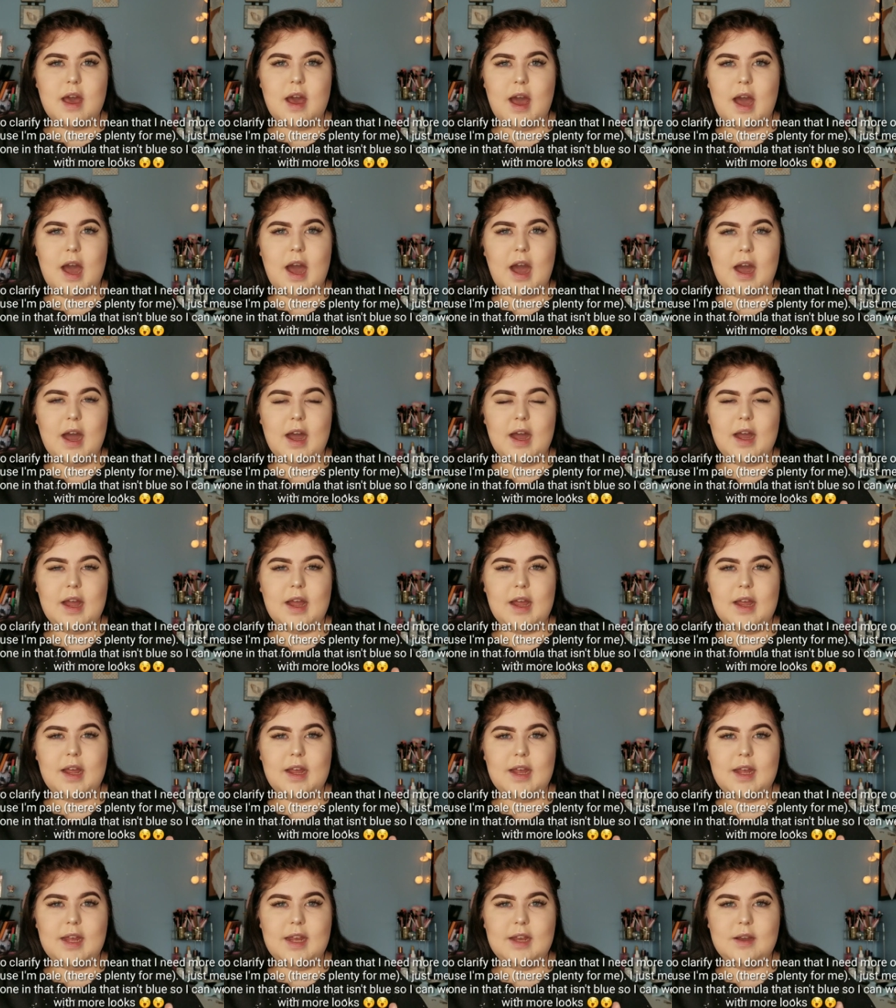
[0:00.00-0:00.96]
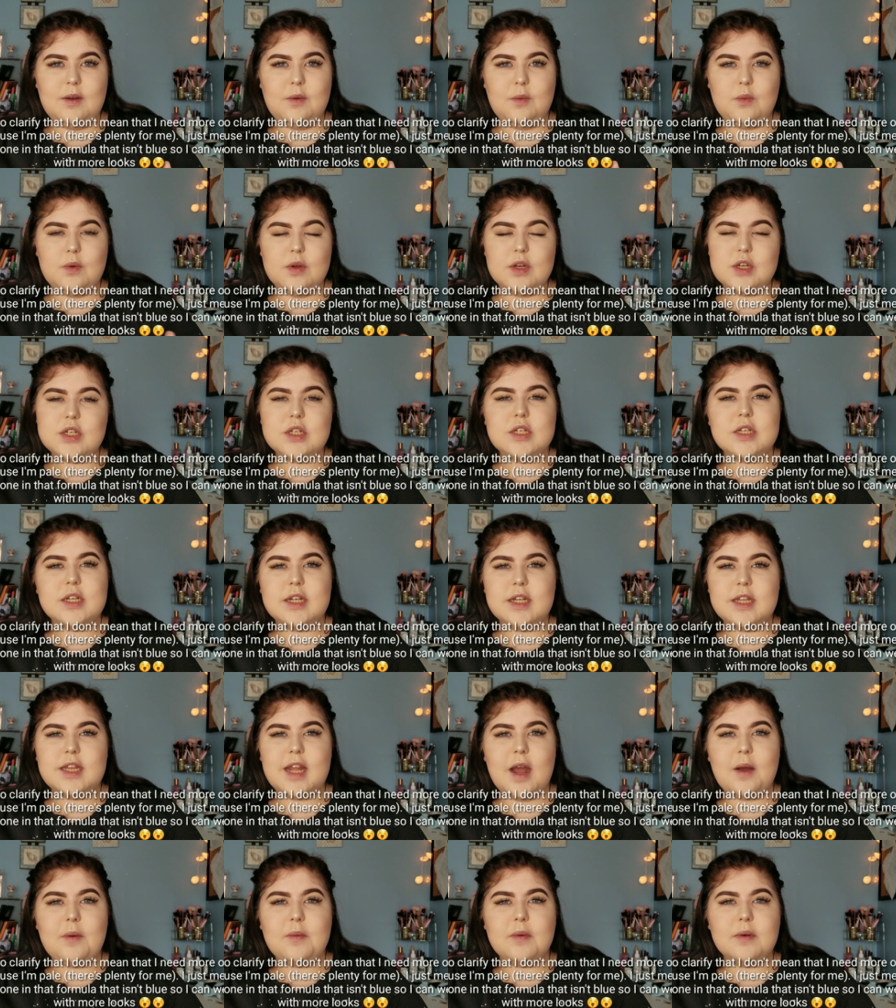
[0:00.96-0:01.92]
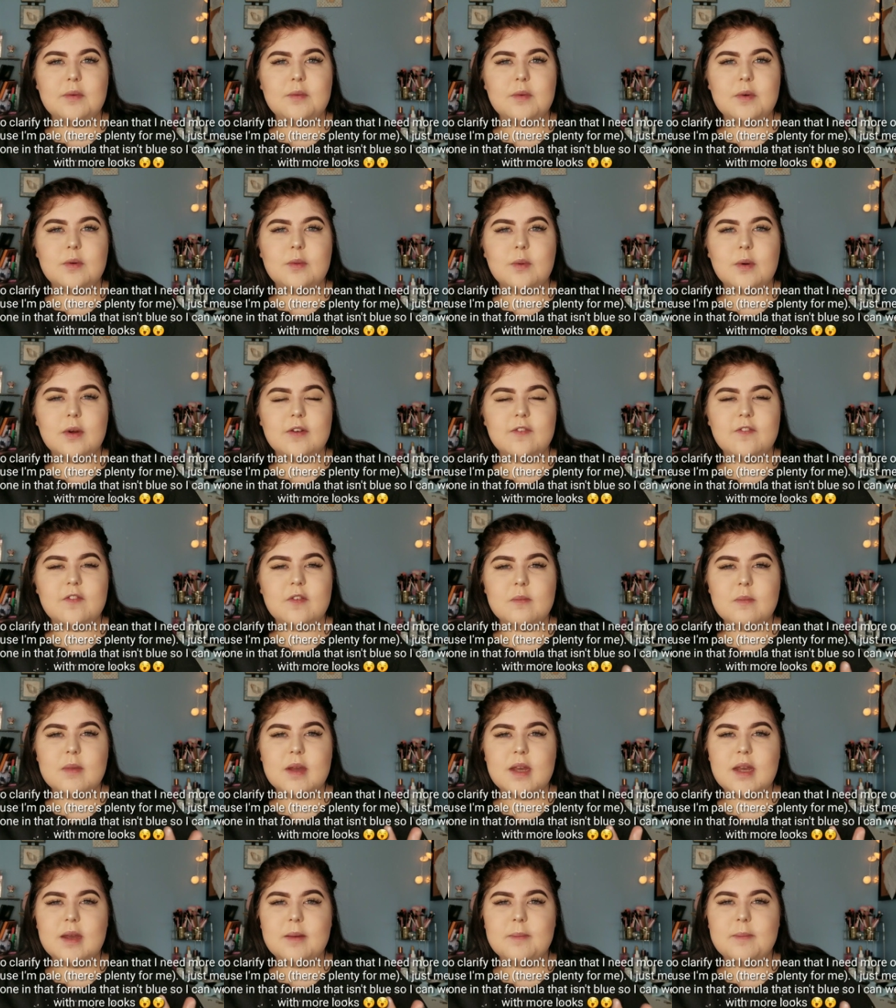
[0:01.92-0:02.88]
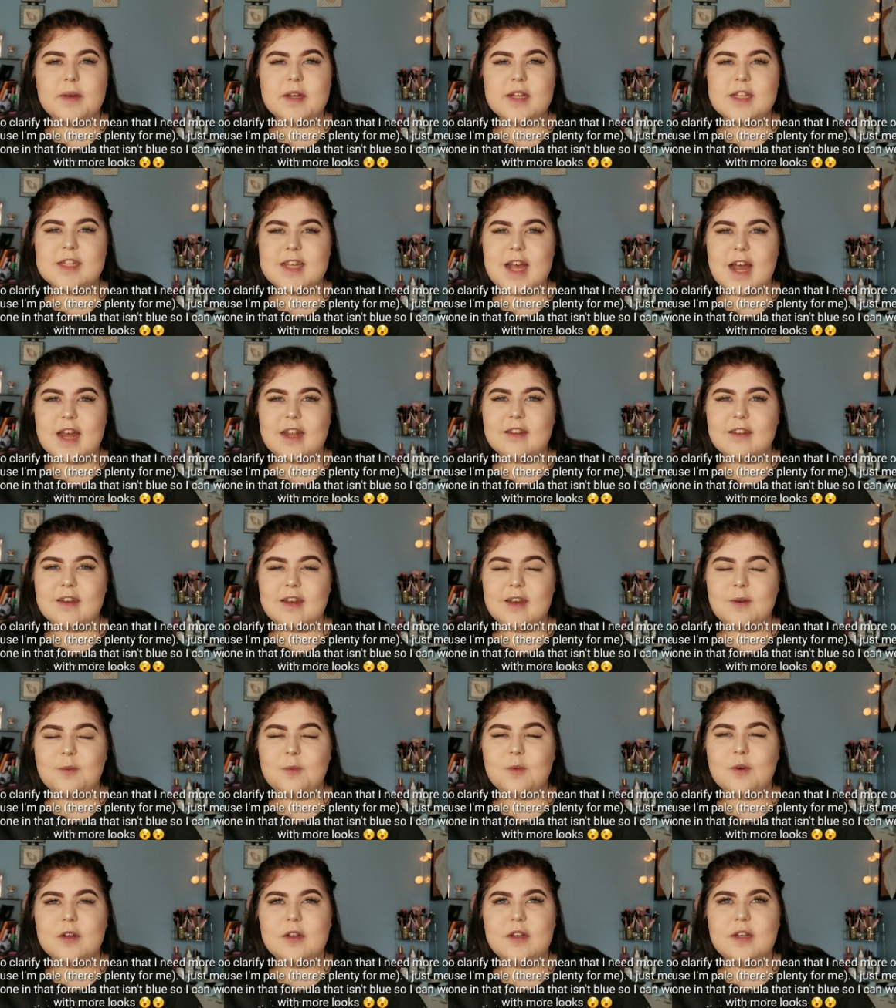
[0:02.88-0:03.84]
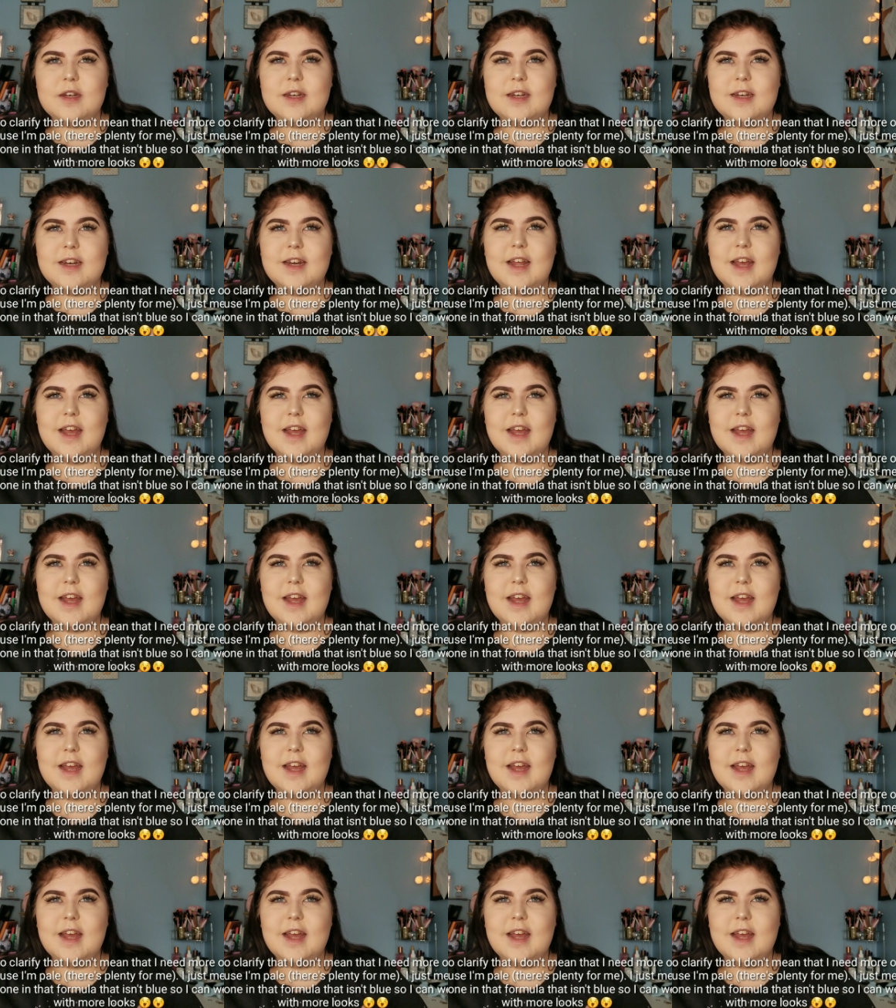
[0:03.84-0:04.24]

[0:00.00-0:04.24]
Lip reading: I wish that that one would work for me, but sadly it wouldn't.